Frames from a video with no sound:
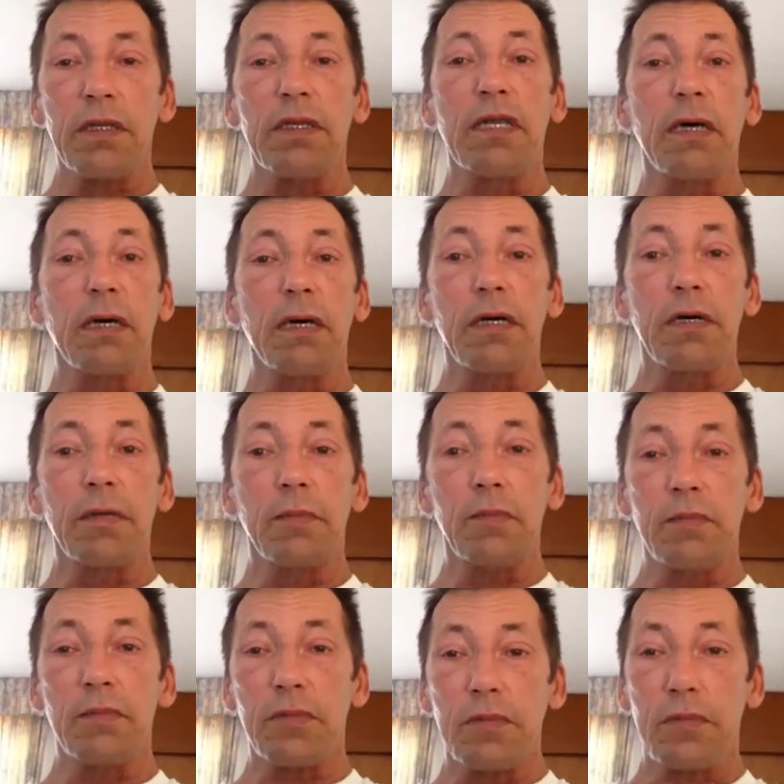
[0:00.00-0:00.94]
the
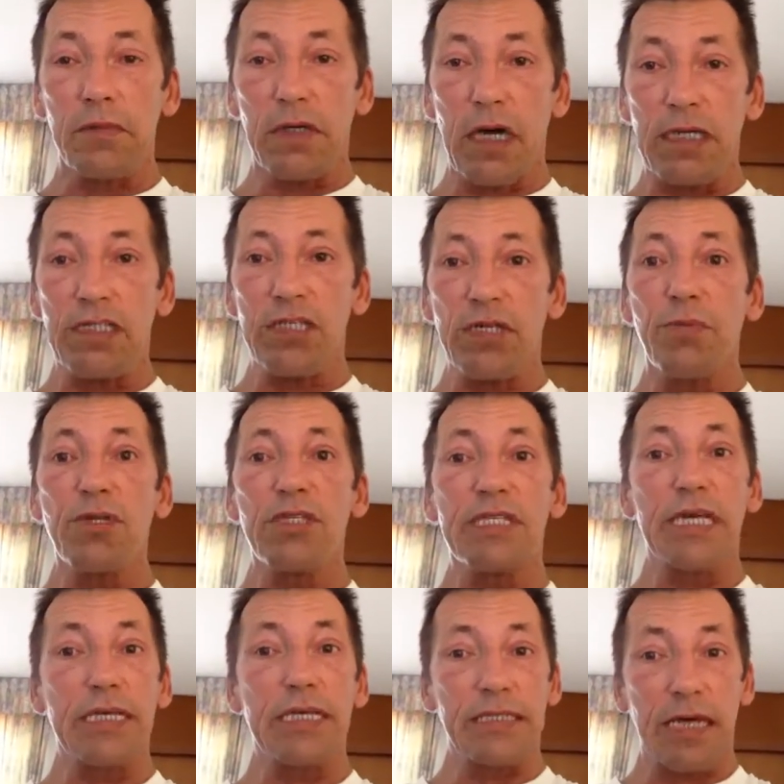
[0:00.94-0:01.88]
customer
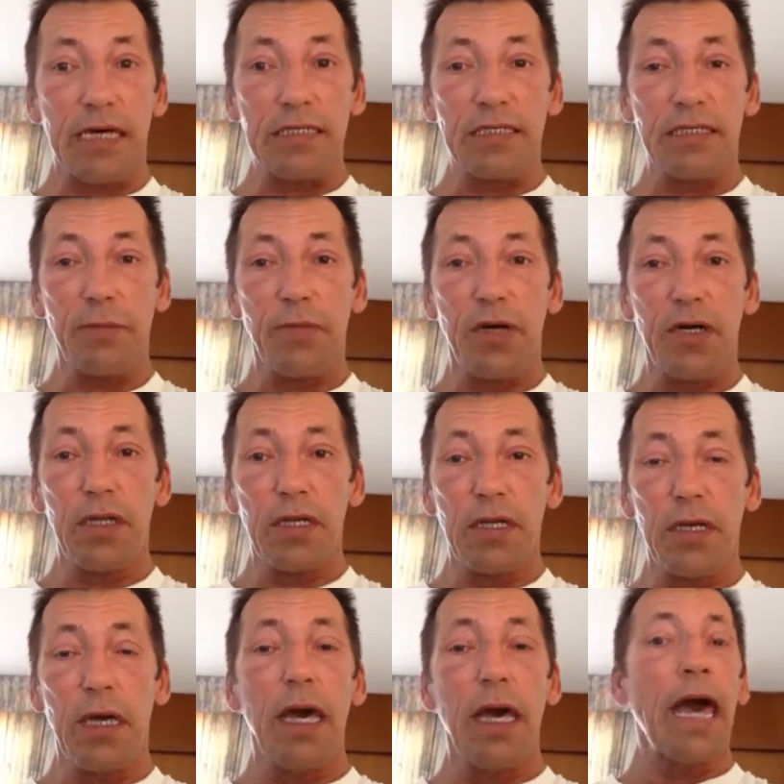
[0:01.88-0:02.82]
sends us the
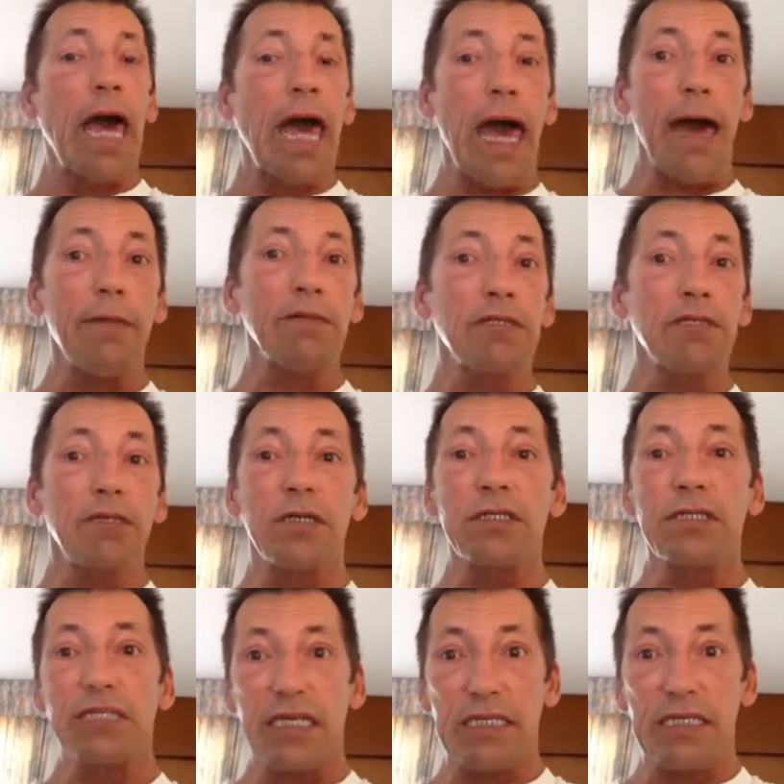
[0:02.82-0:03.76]
money,
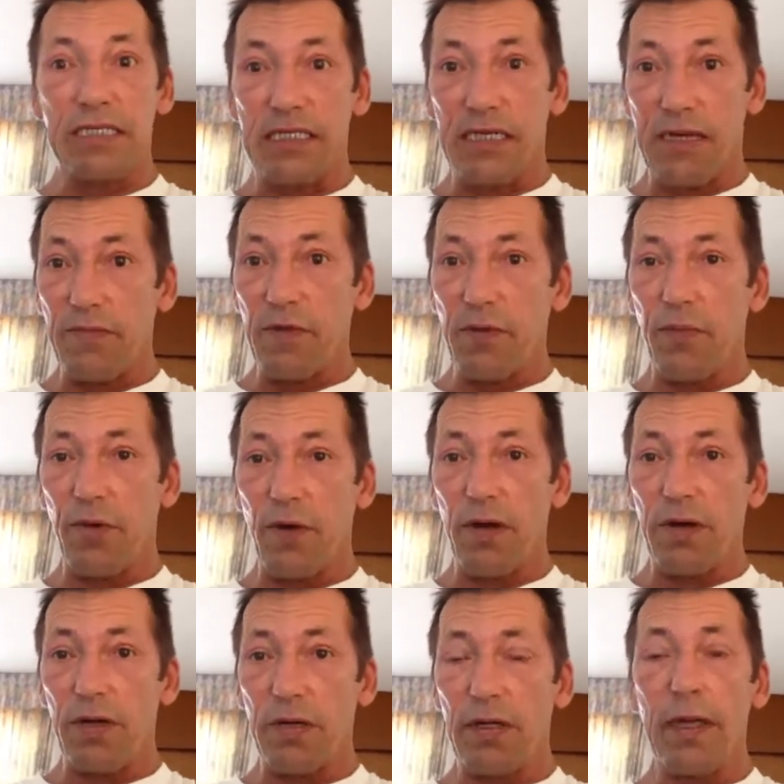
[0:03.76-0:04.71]
Amazon sends them the
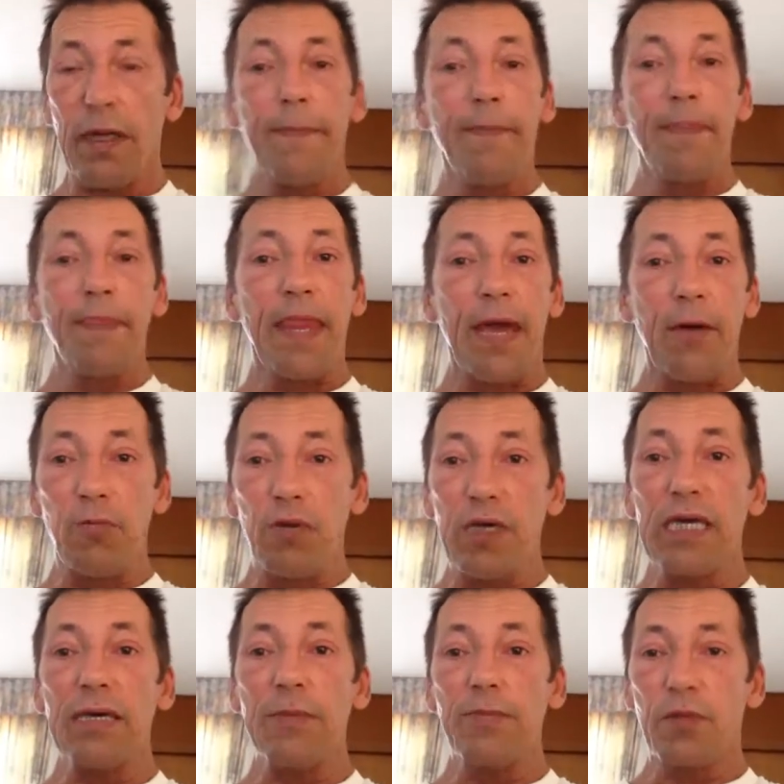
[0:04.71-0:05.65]
product, and
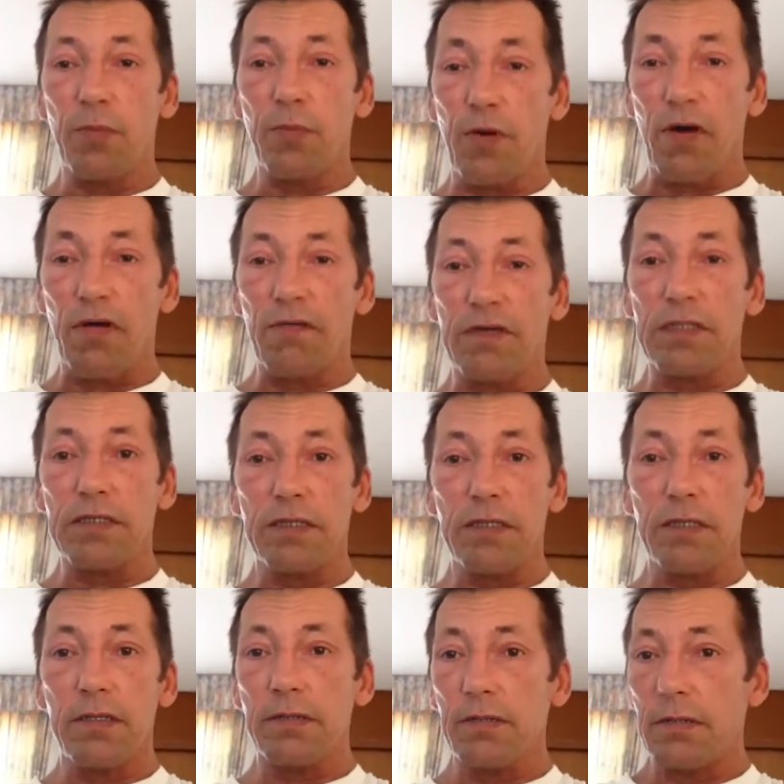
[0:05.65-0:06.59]
we keep the
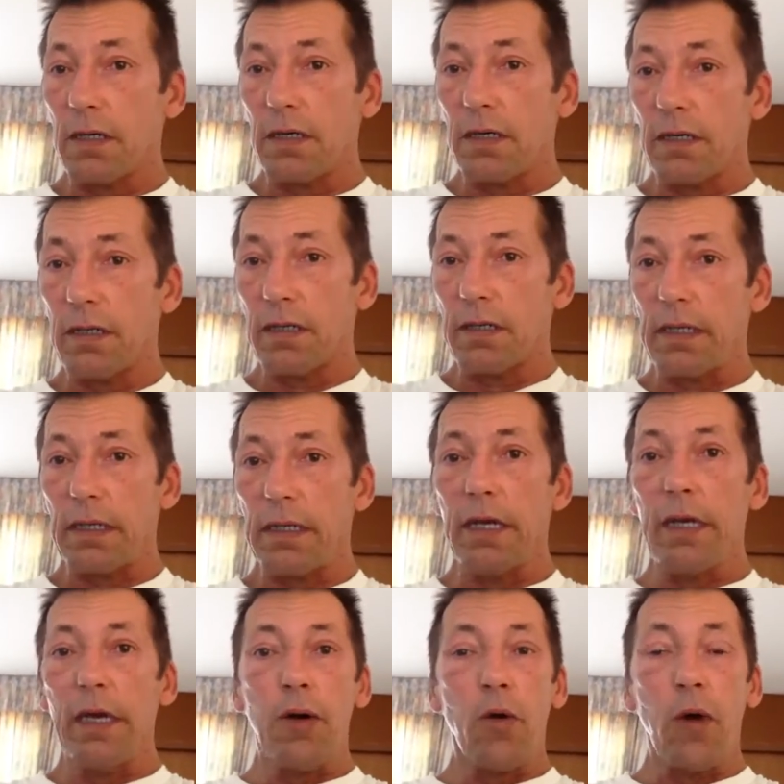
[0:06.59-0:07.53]
profits. Uh,
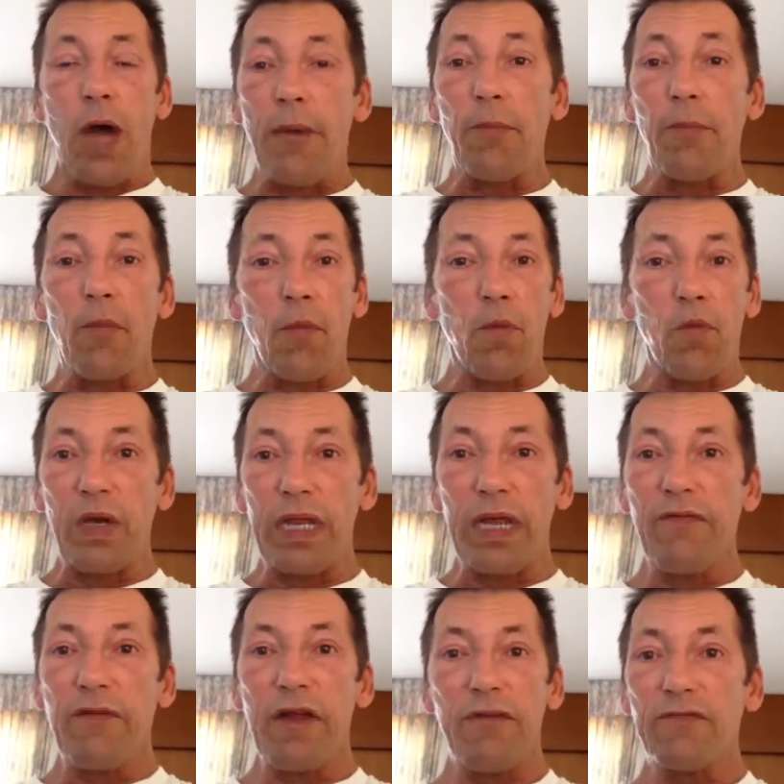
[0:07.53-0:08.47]
and we
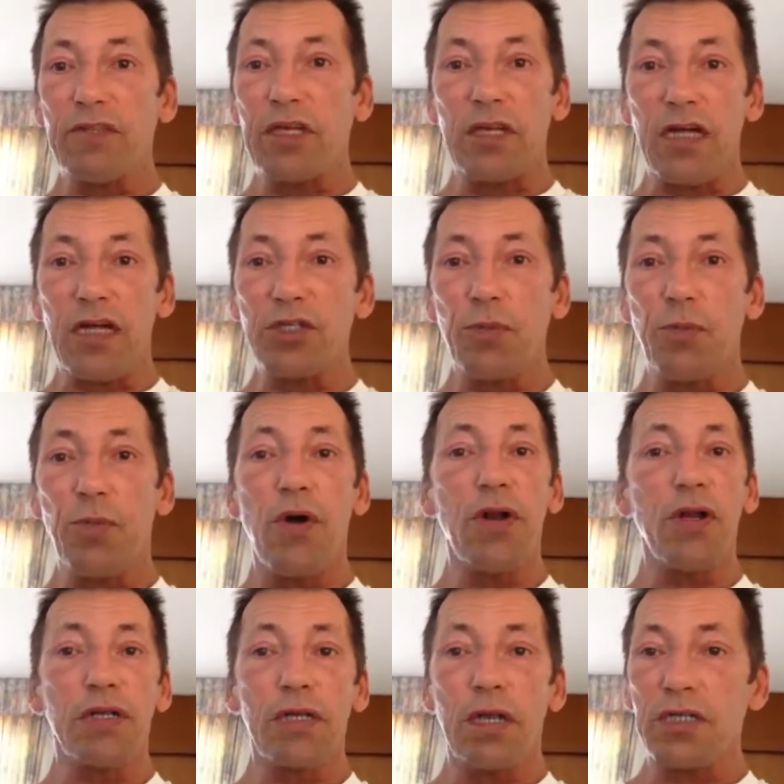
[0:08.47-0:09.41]
never have to touch a
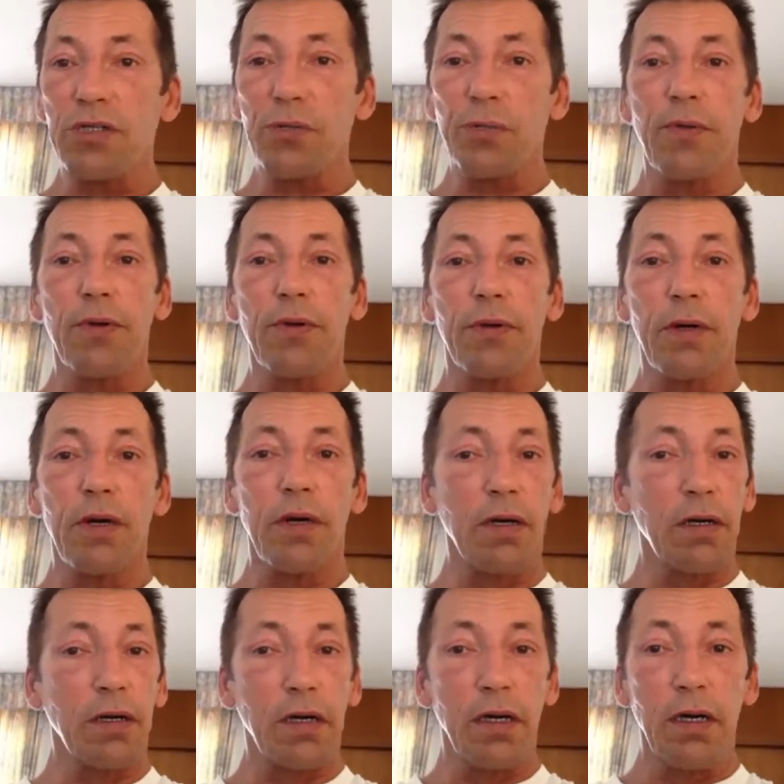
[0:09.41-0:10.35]
product, touch a,
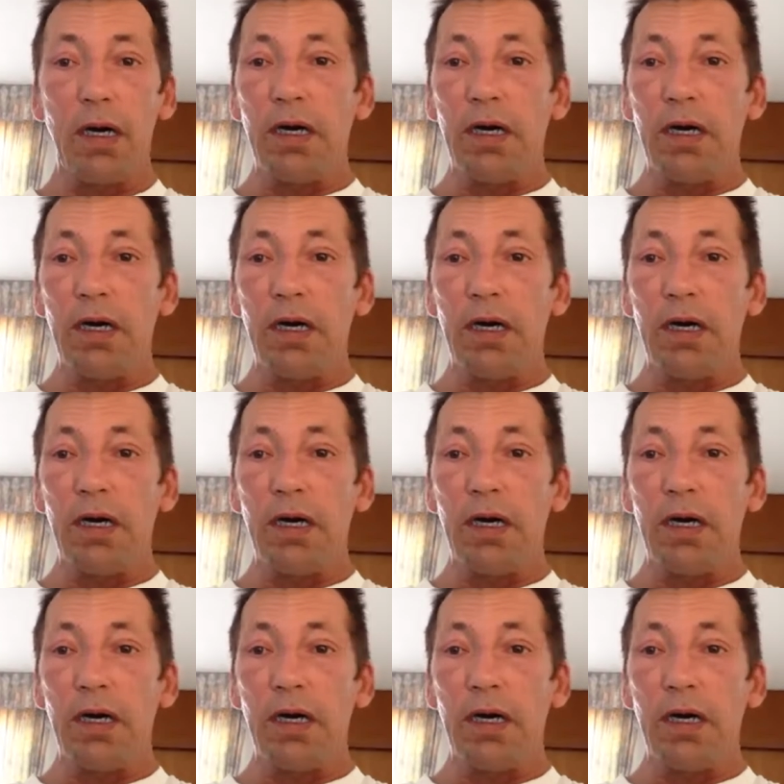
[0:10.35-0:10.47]
uh,